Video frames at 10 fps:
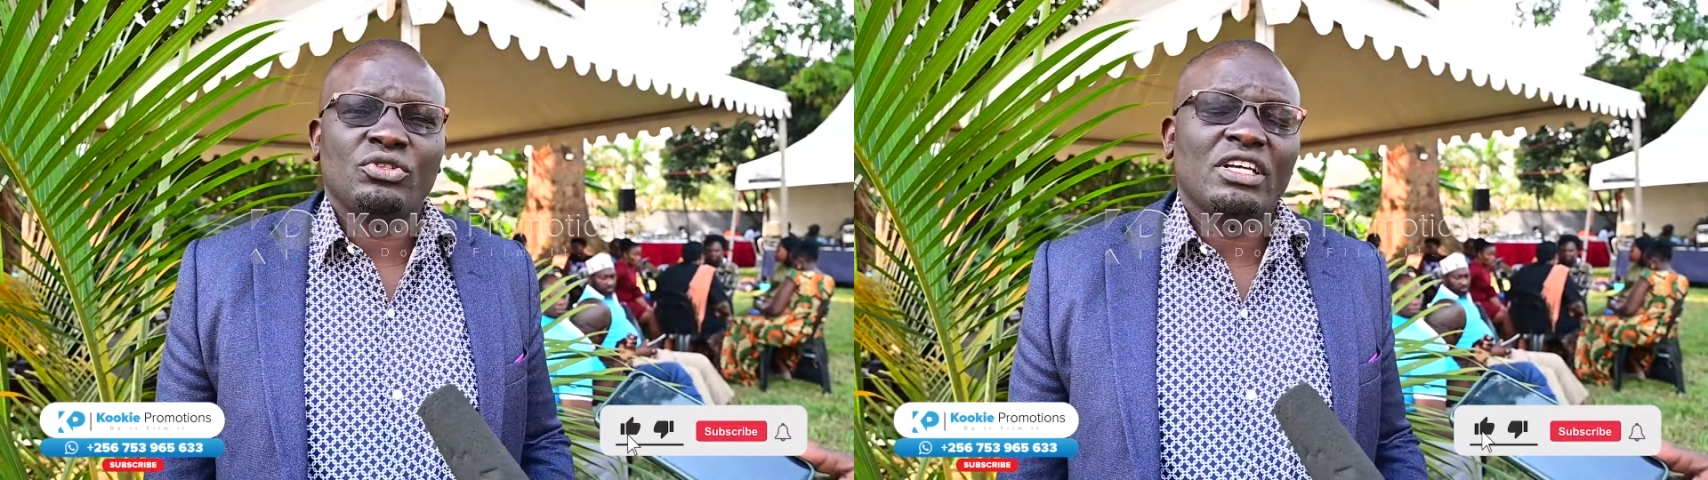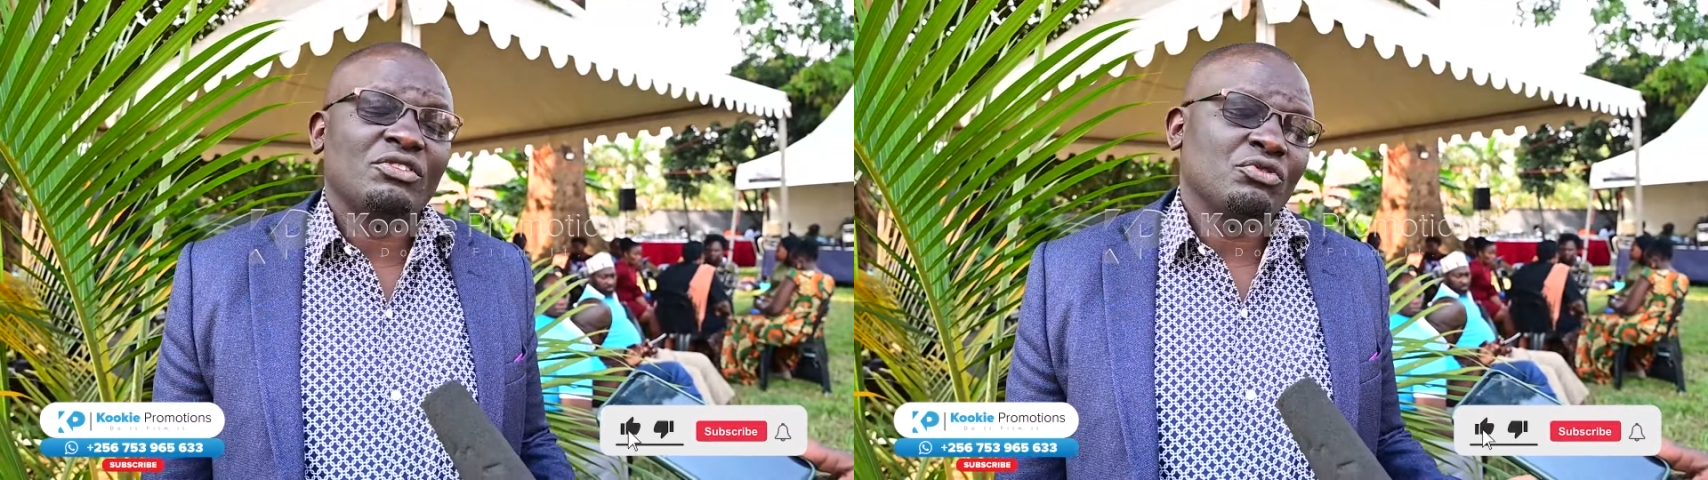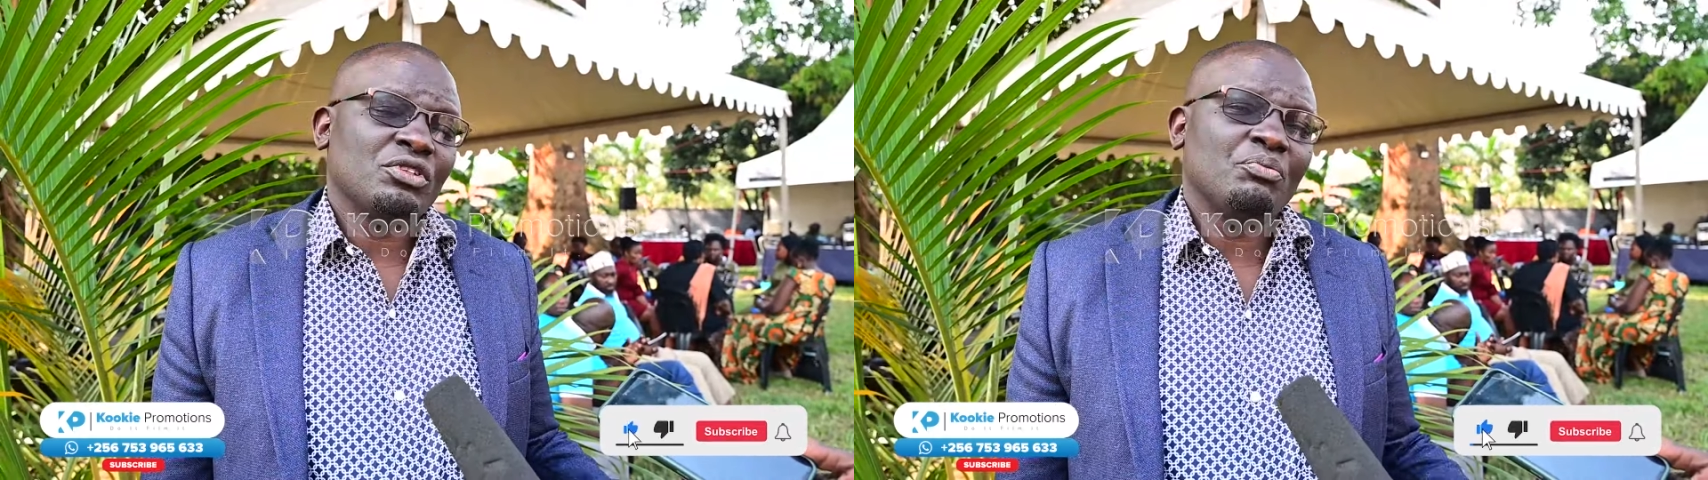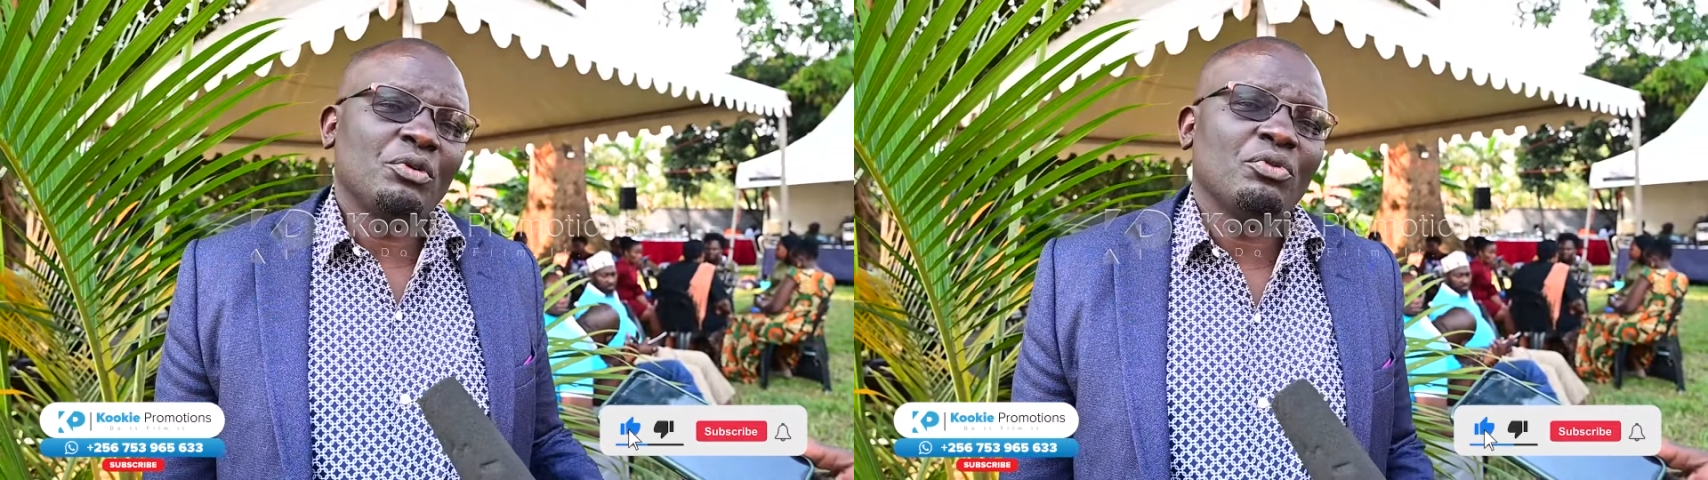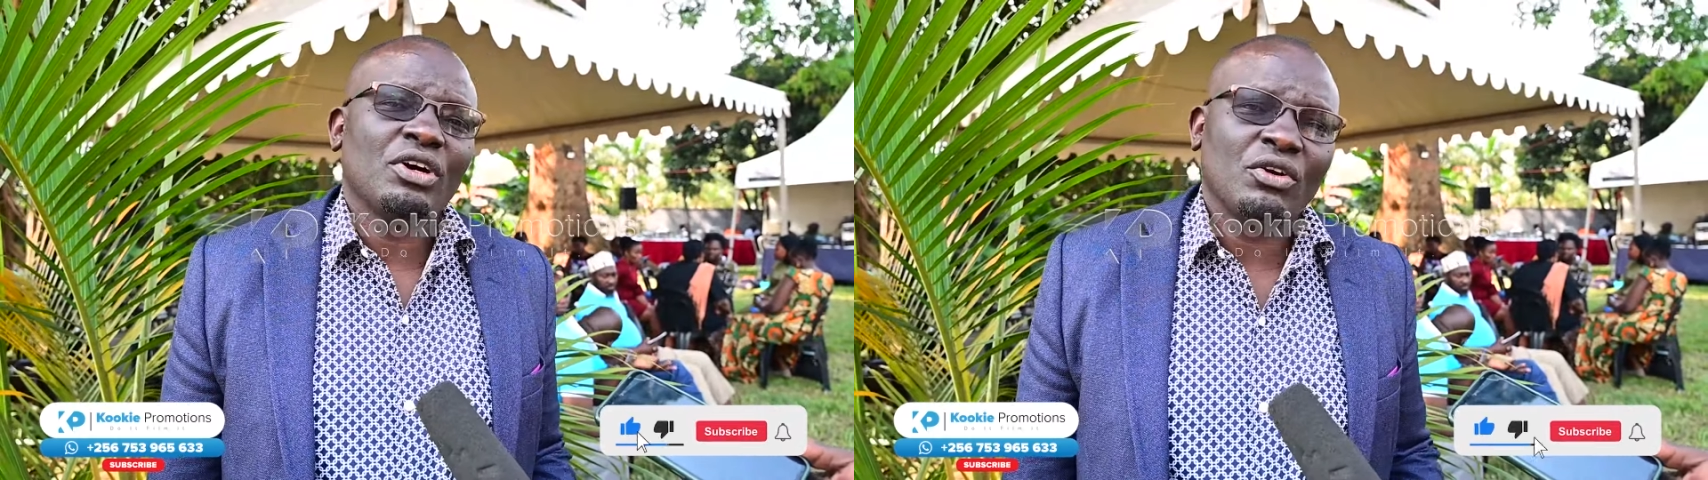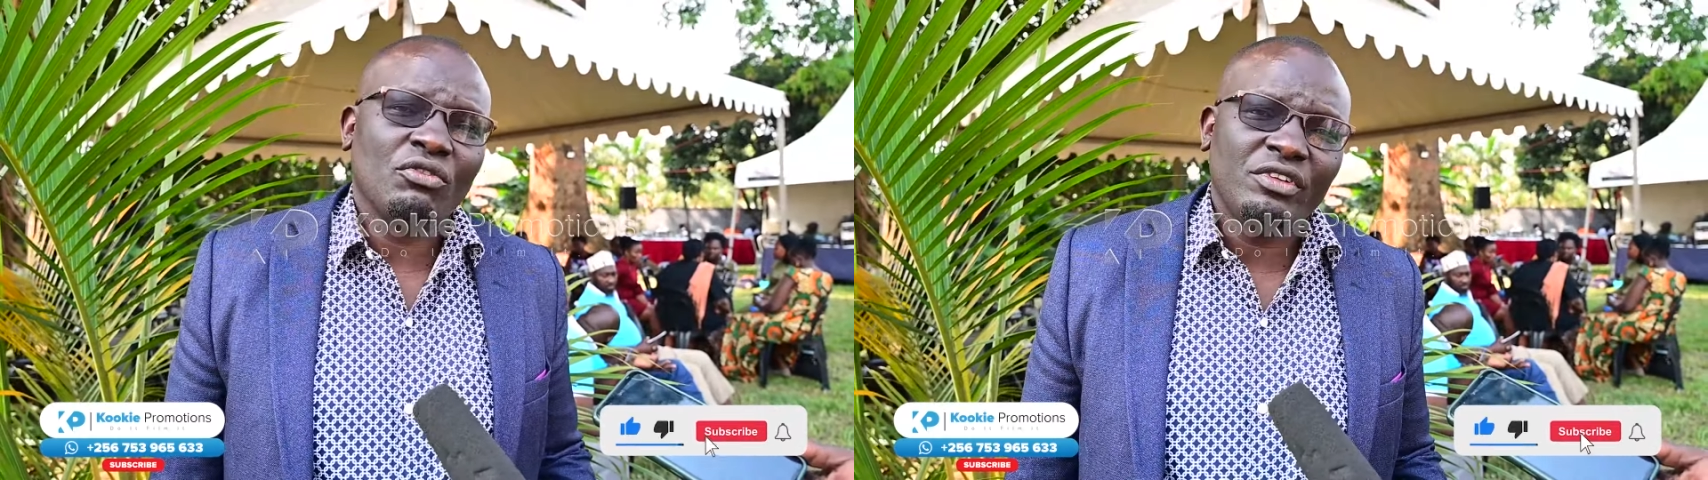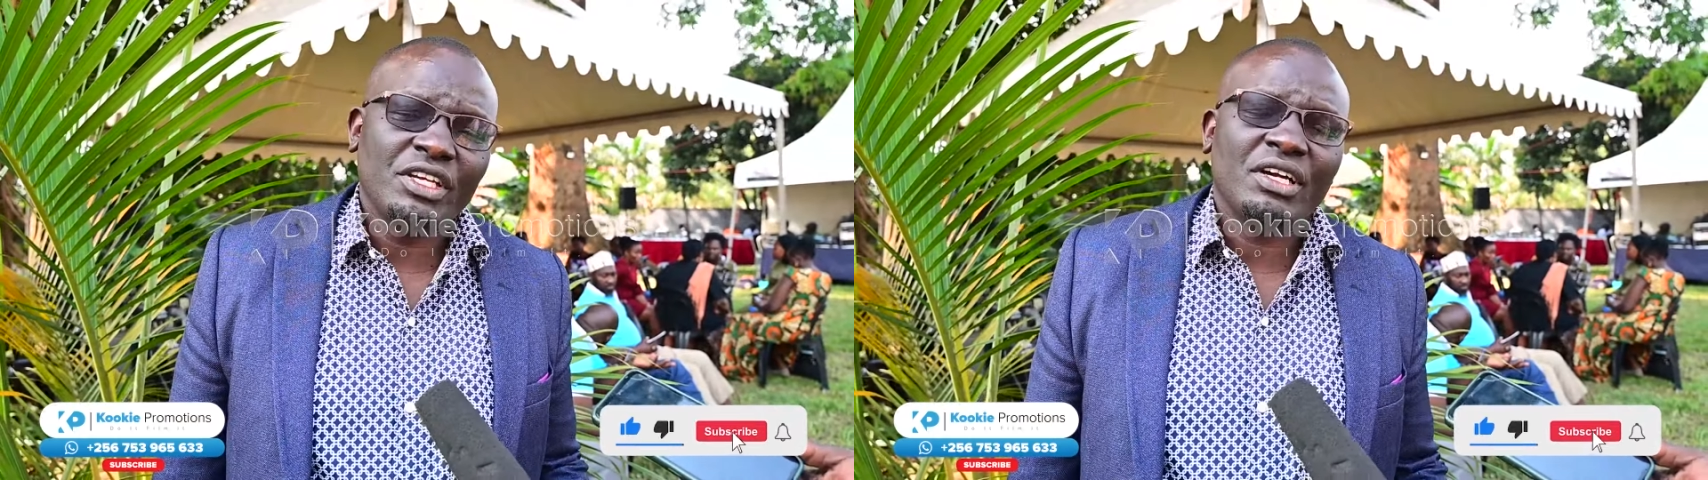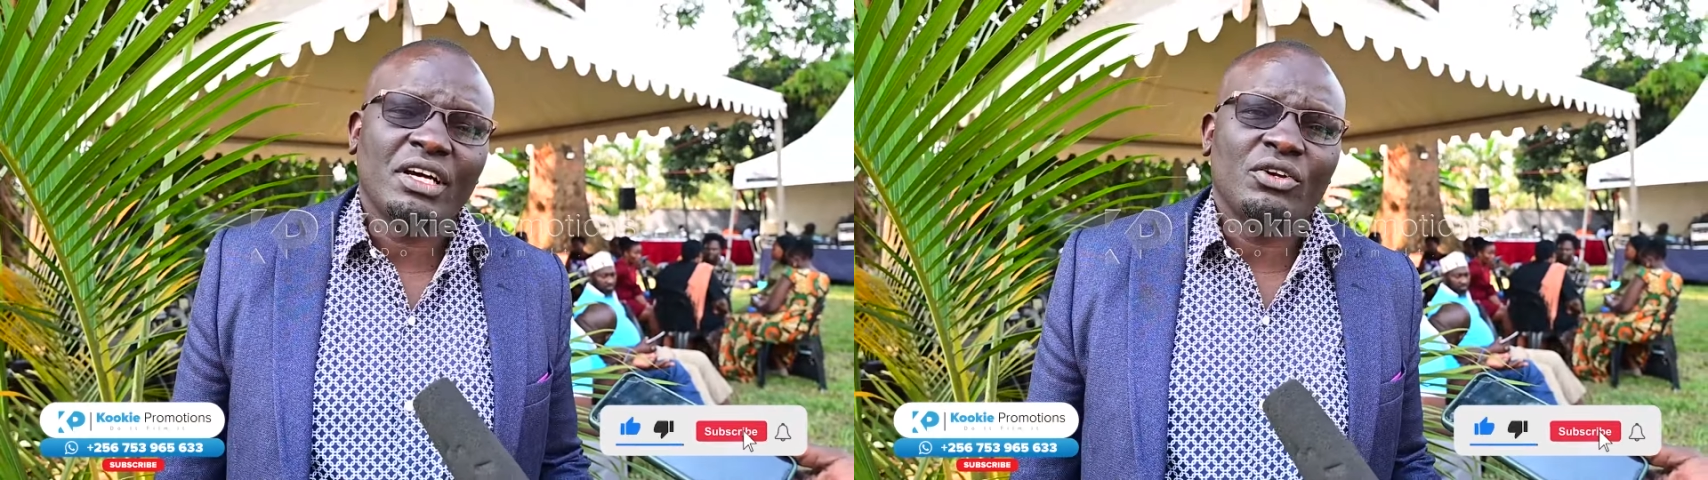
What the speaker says: so that the people of Lira